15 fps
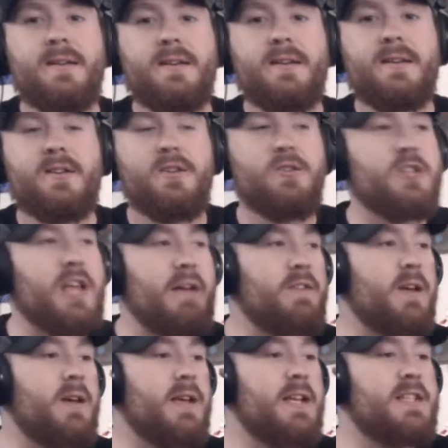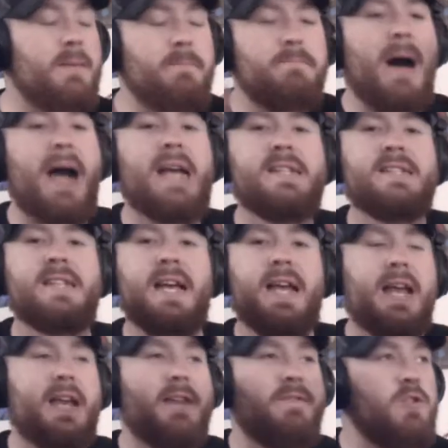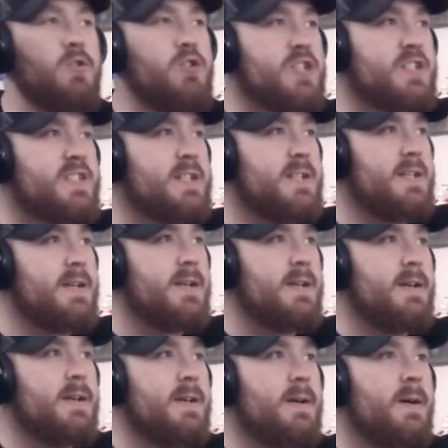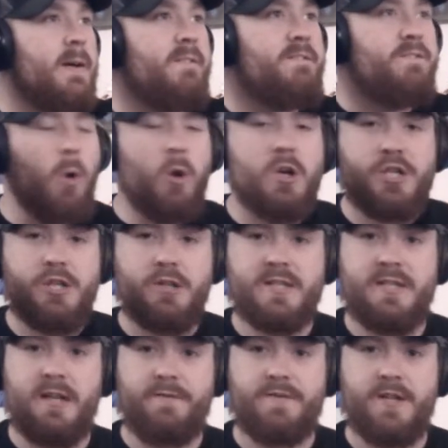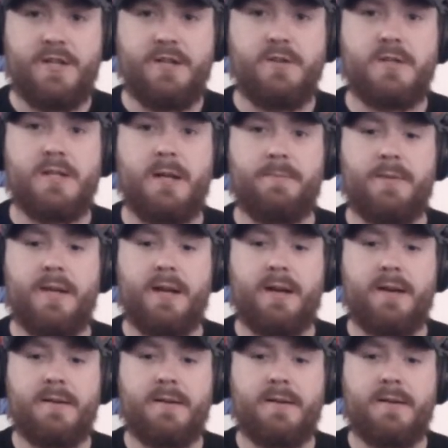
You just have to, it's a mindset. And if you just force yourself to do something,